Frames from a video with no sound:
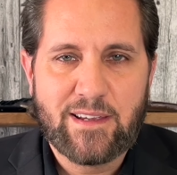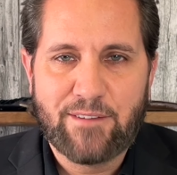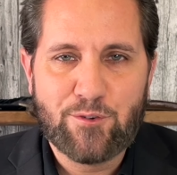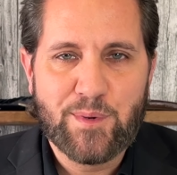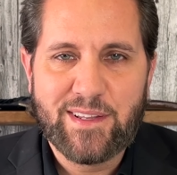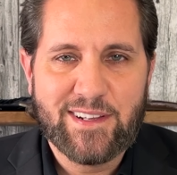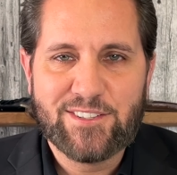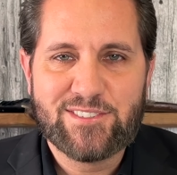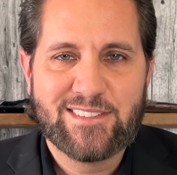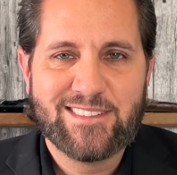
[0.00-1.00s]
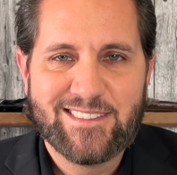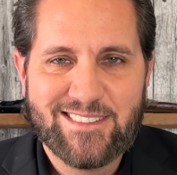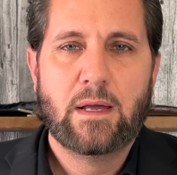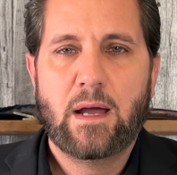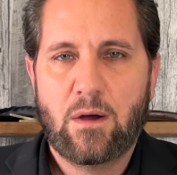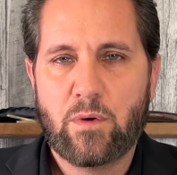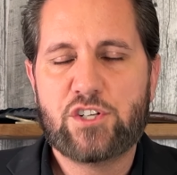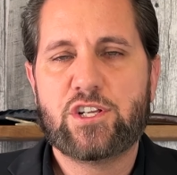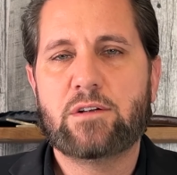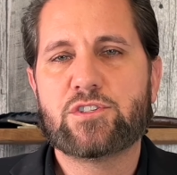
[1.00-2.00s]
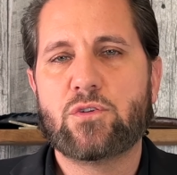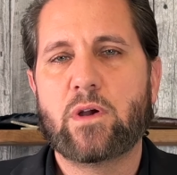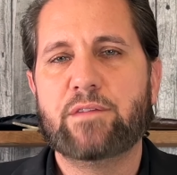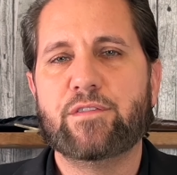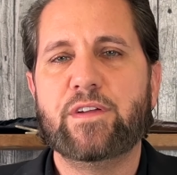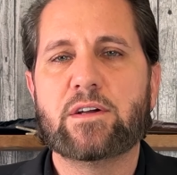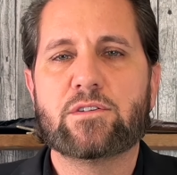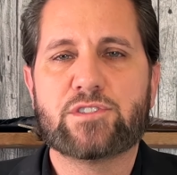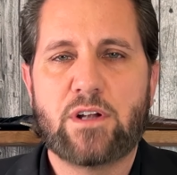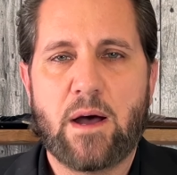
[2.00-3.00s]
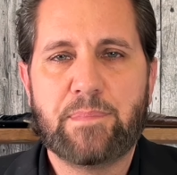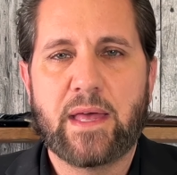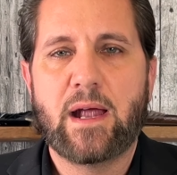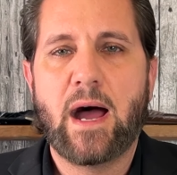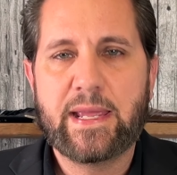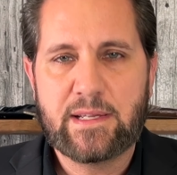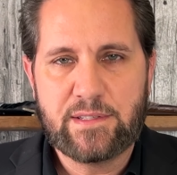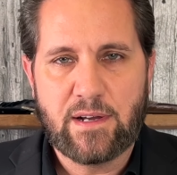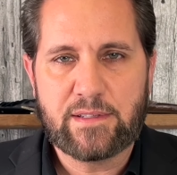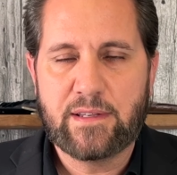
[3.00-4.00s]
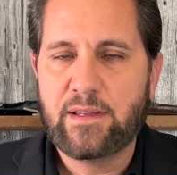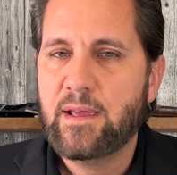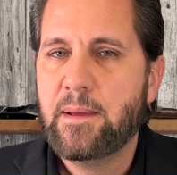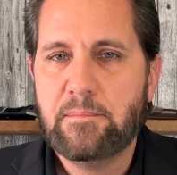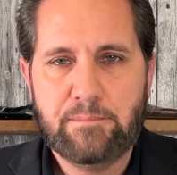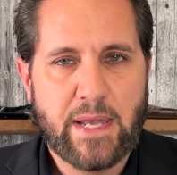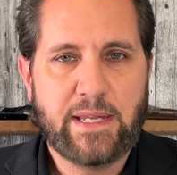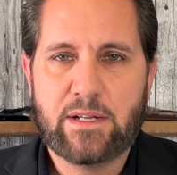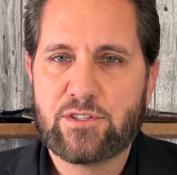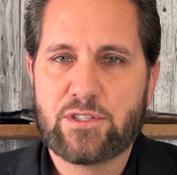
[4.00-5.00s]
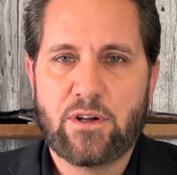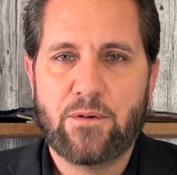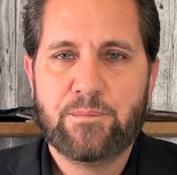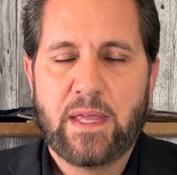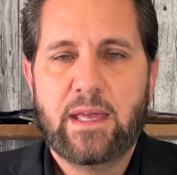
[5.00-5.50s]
everybody else. I want to share a story of a vehicle stop that I conducted many years ago.